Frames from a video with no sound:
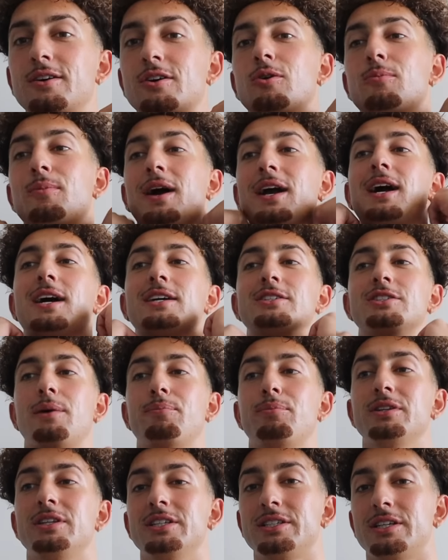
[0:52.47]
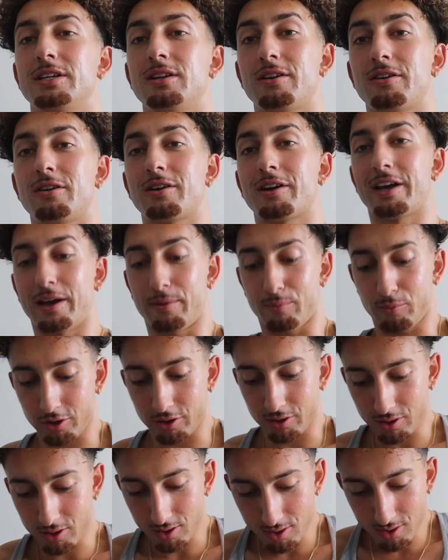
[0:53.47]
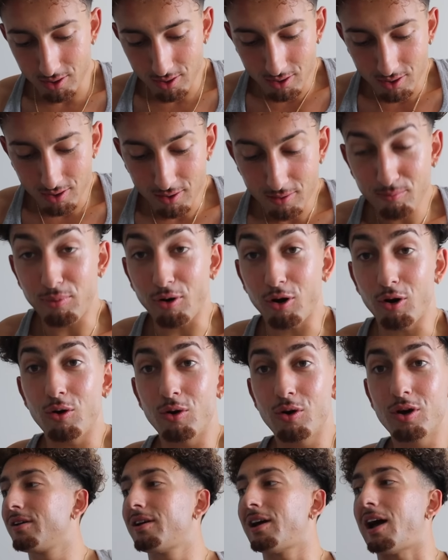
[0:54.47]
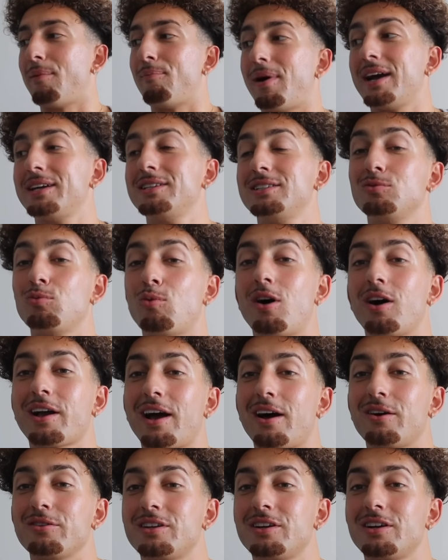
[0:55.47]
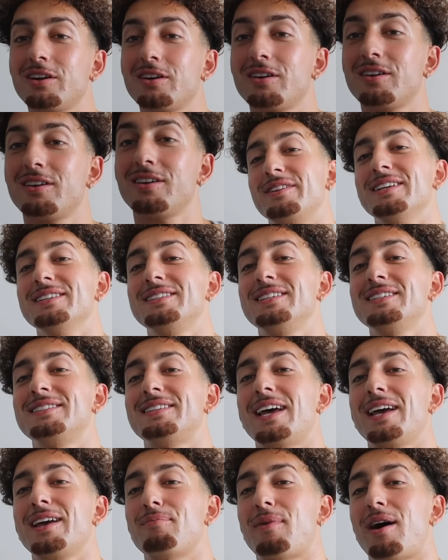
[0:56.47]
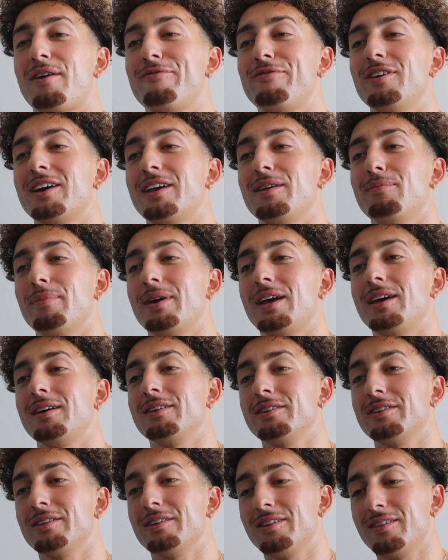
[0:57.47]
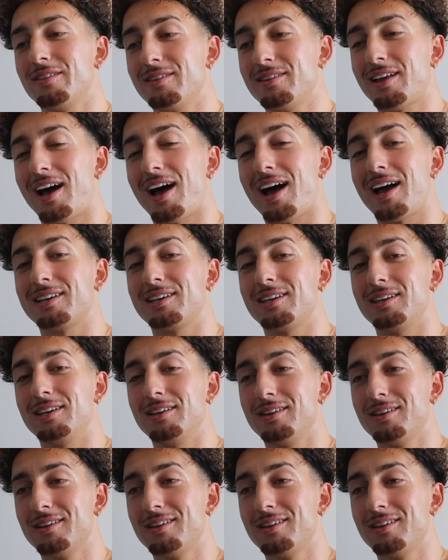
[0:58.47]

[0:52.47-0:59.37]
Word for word: Oh my gosh, I put this shit on camera. Bro, I might just walk out there. This is taking my fucking manhood, high key.